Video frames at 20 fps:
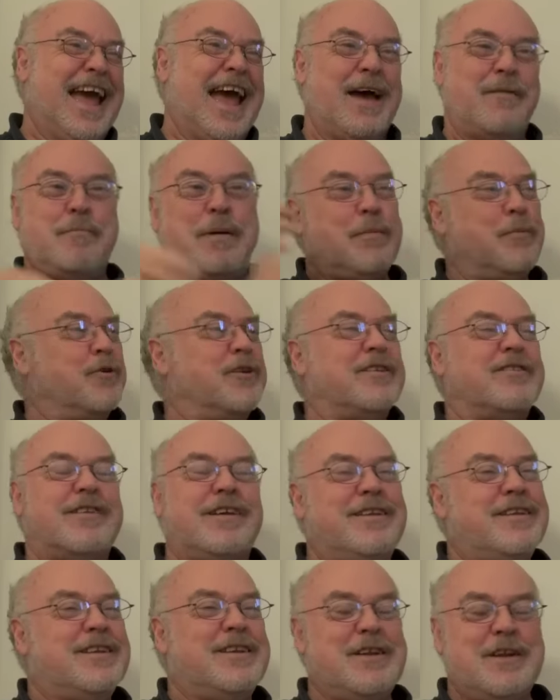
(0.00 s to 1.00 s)
And people just
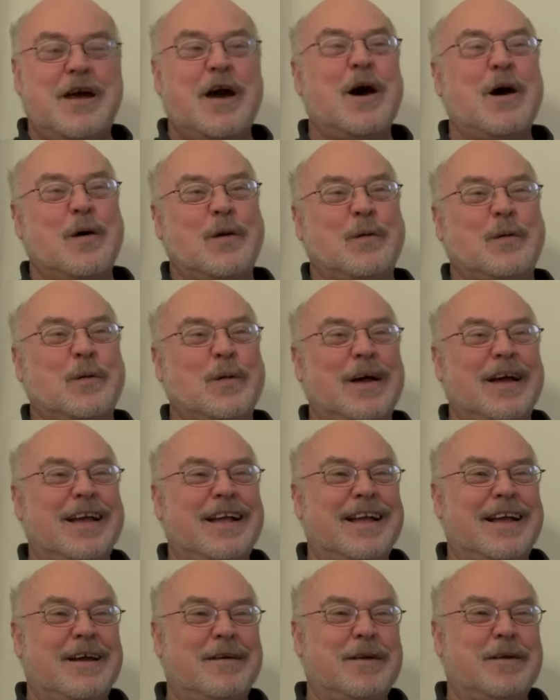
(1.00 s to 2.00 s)
didn't know.
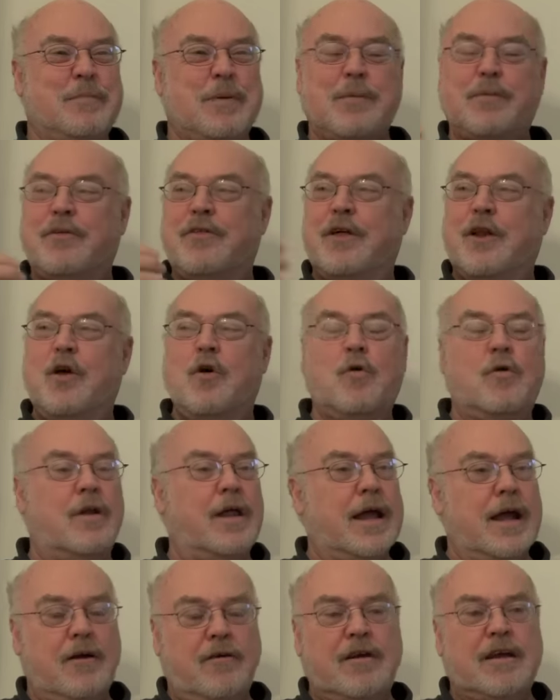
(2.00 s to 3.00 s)
I mean, people in the
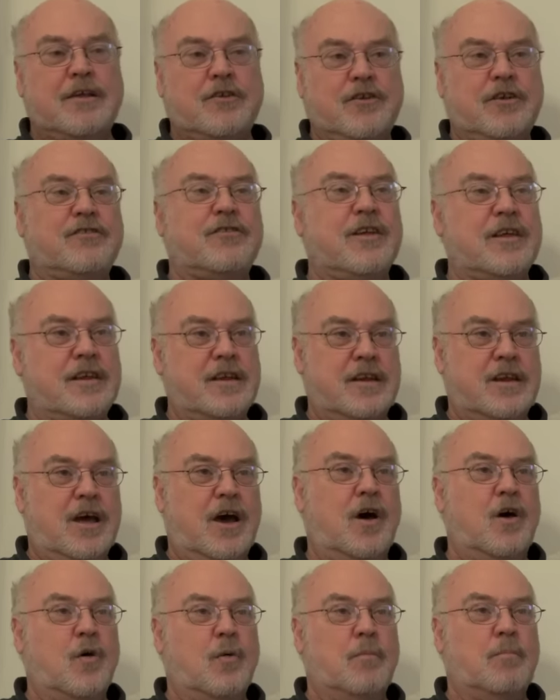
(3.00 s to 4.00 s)
local area just didn't
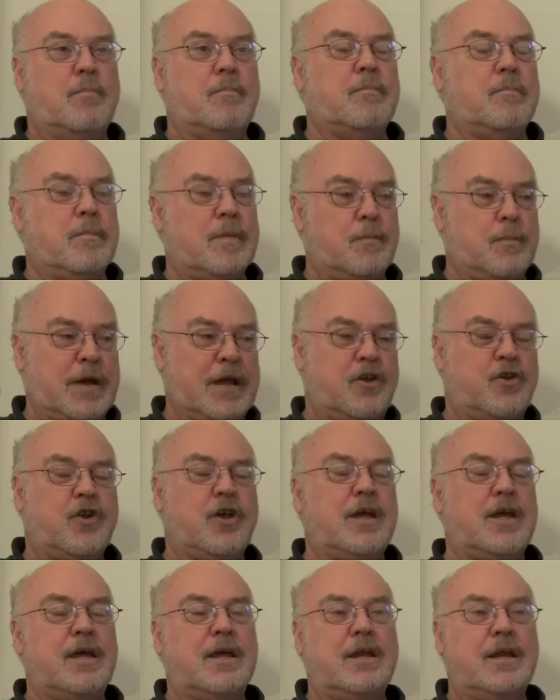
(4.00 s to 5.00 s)
know. P
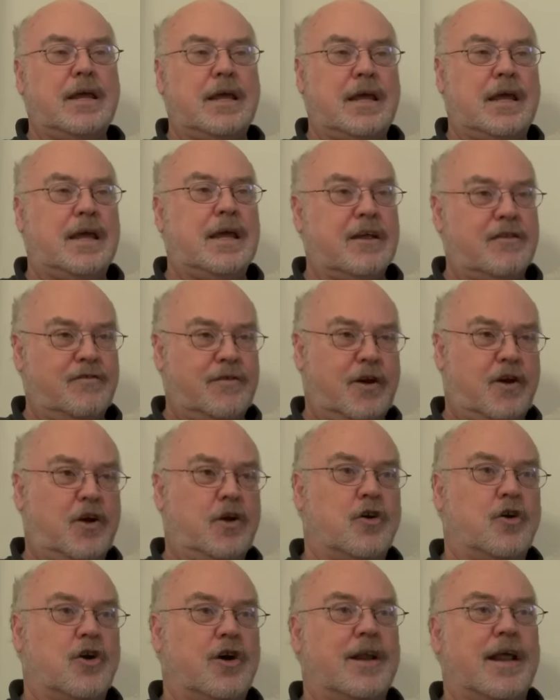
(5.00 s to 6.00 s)
G and E is very
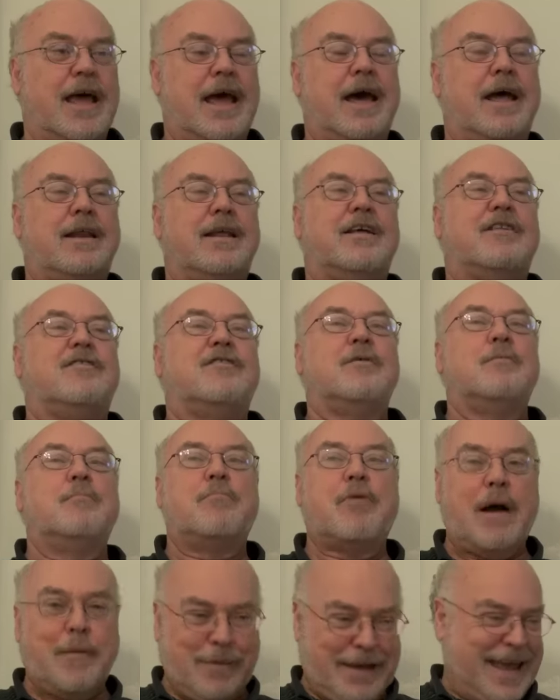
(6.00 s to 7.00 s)
good at its
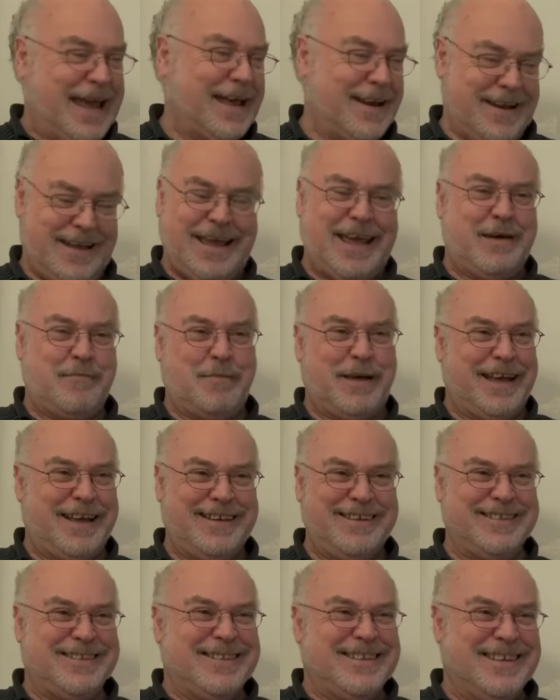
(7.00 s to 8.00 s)
propaganda
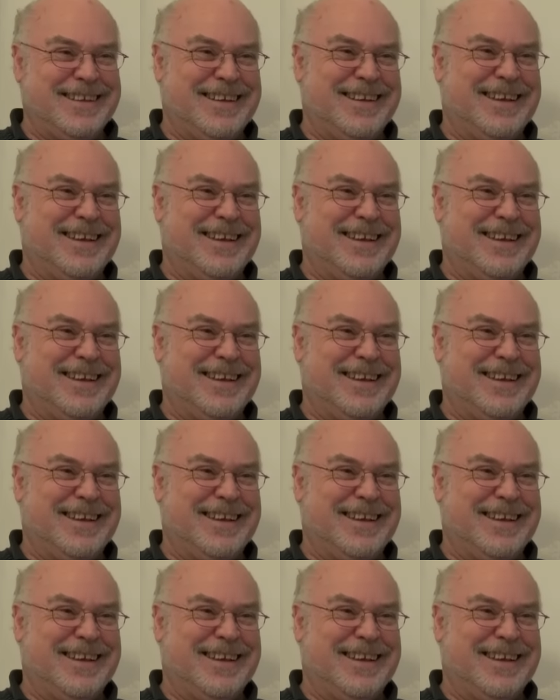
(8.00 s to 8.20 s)
campaigns.